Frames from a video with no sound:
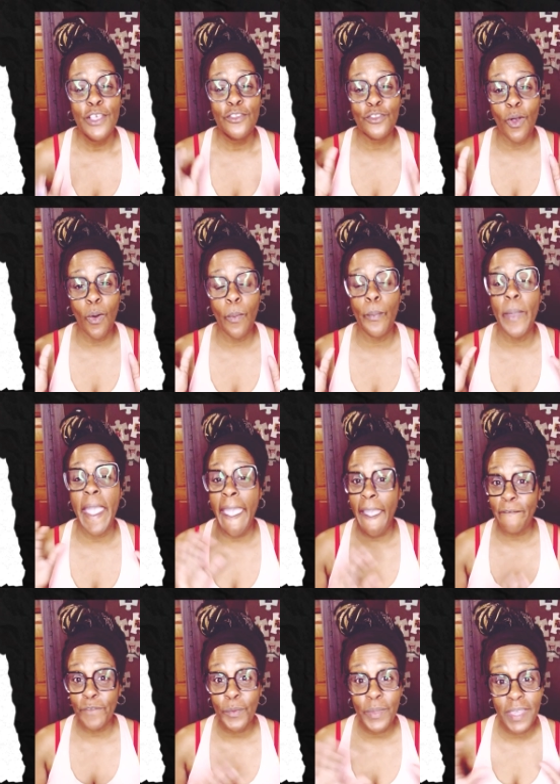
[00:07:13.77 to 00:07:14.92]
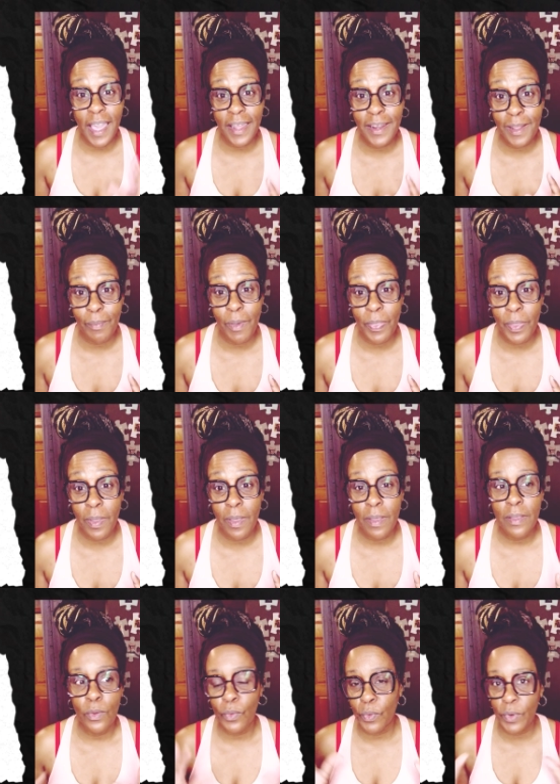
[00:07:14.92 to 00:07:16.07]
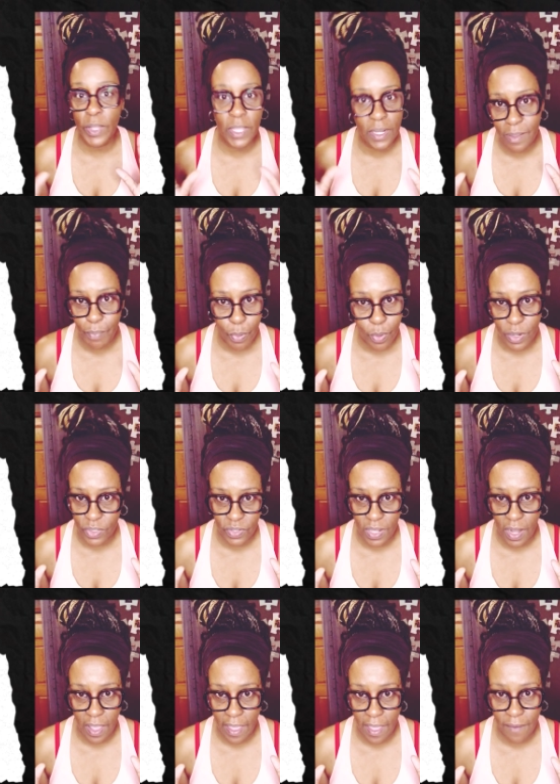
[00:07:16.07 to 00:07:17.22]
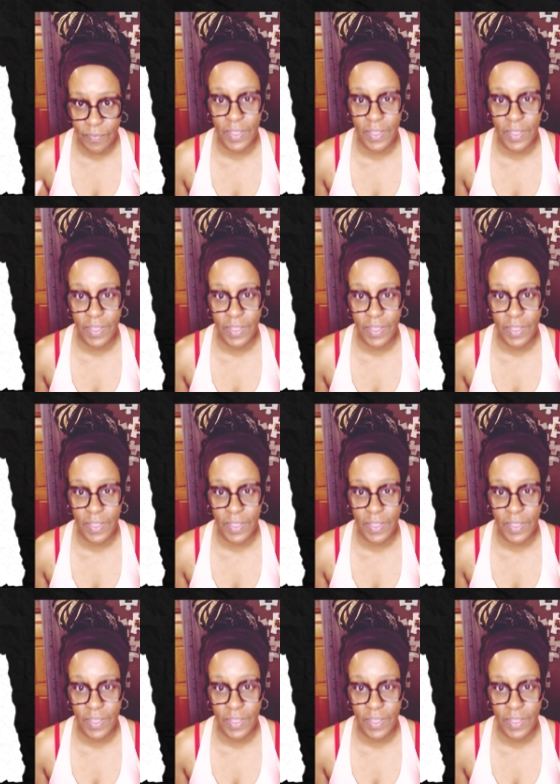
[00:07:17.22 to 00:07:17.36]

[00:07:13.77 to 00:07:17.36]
So after we got it up on the rickety porch that I have,